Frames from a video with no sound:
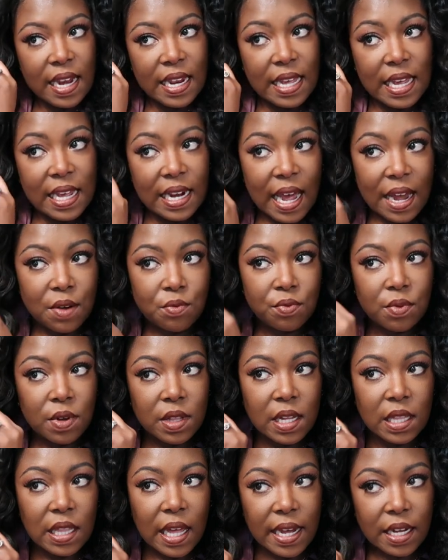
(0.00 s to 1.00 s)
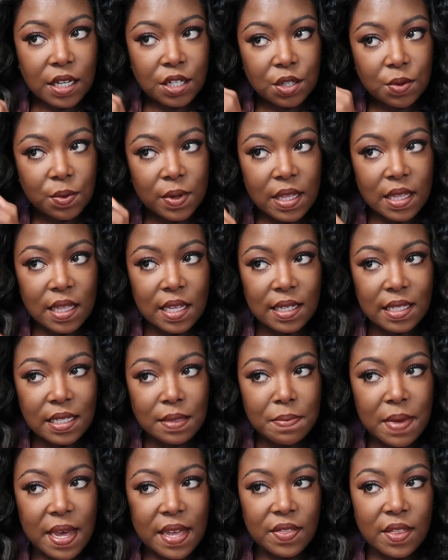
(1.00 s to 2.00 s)
And again, I really like doing
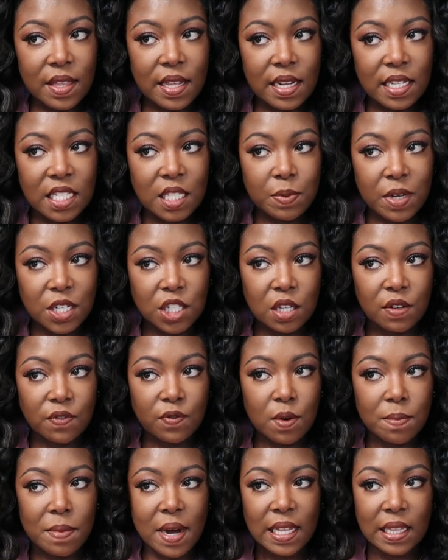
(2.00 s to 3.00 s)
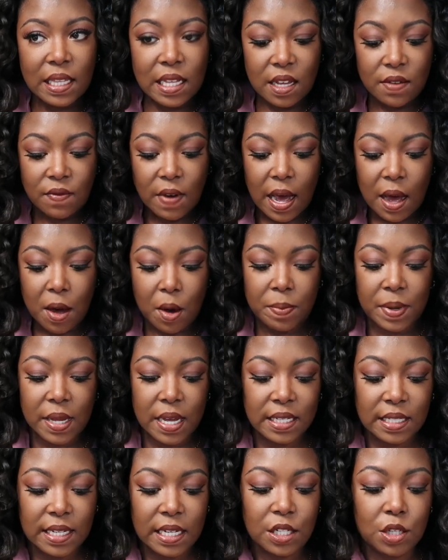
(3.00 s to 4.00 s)
this method, especially for my leave out
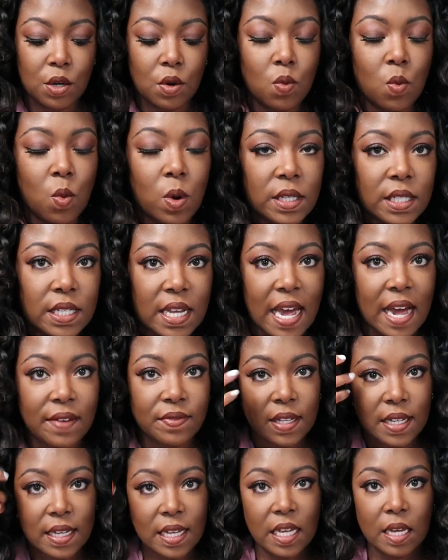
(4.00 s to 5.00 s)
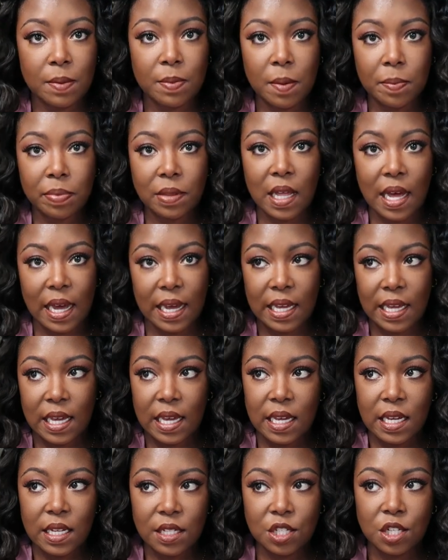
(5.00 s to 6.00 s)
because I don't want to have to keep applying
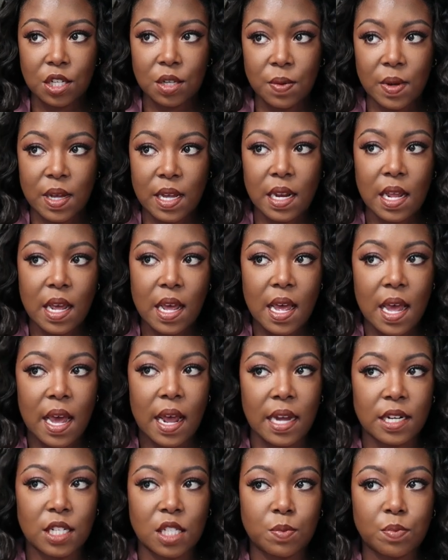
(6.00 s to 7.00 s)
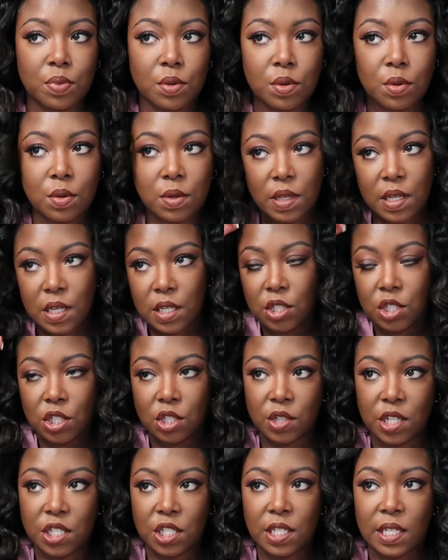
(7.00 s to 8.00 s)
heat to it. I just pull it and
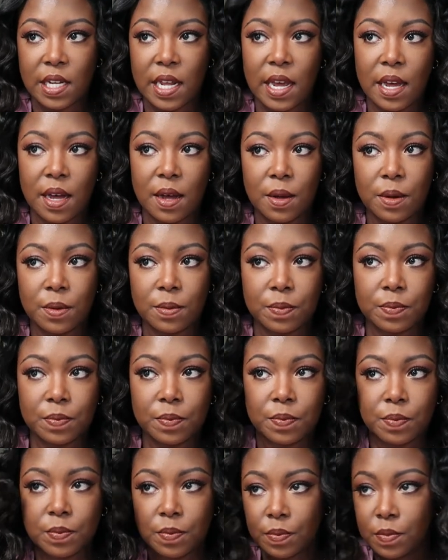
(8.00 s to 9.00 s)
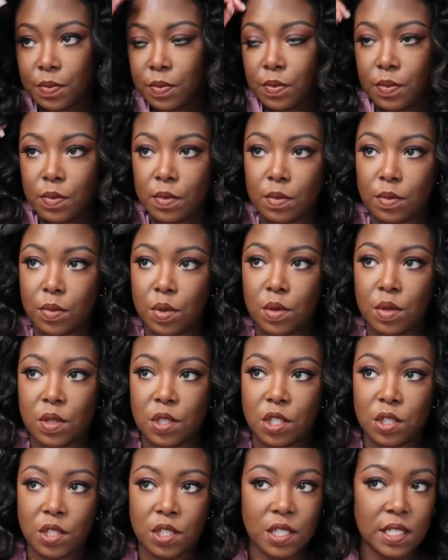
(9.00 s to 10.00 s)
stretch it down, pull
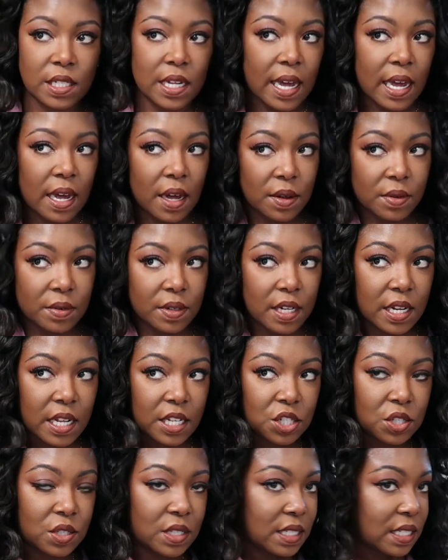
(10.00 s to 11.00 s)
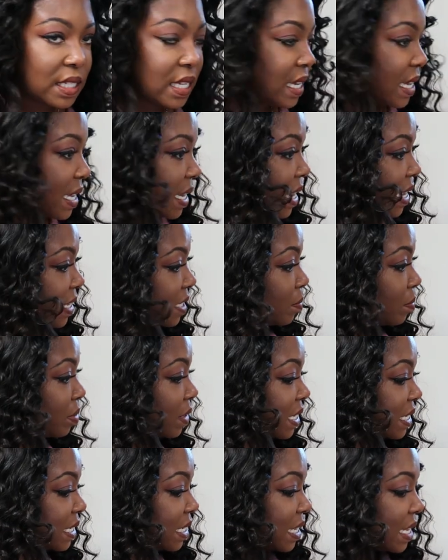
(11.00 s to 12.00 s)
it, stretch it down. And as you can see, it has
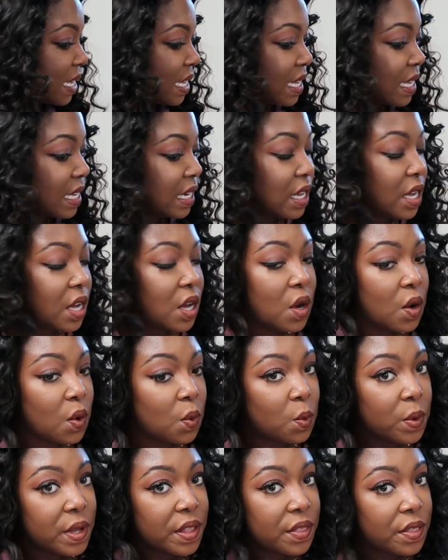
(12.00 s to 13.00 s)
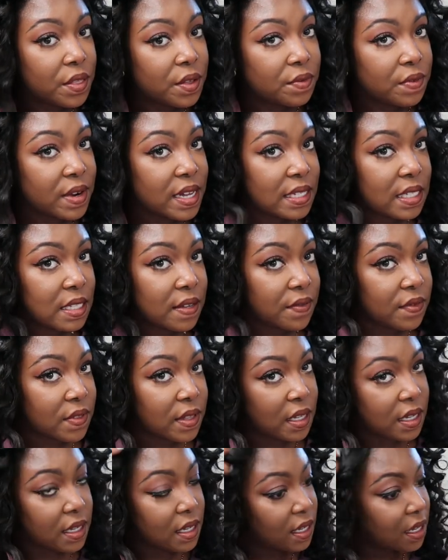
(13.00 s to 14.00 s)
blended in with the rest of
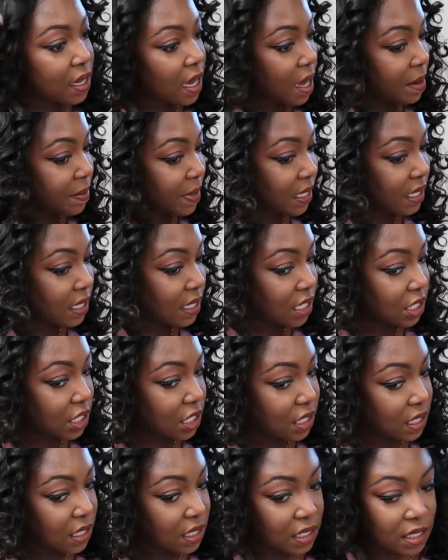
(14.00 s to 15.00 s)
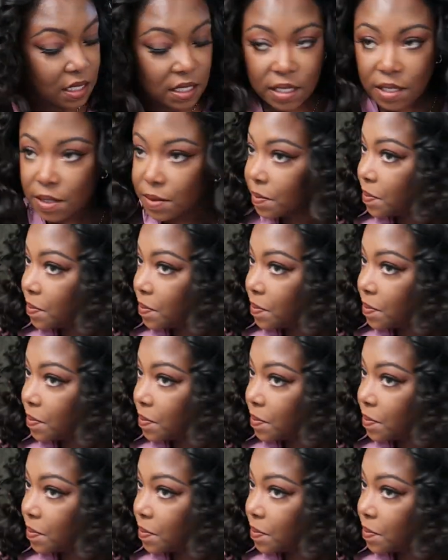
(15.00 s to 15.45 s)
the um, extensions.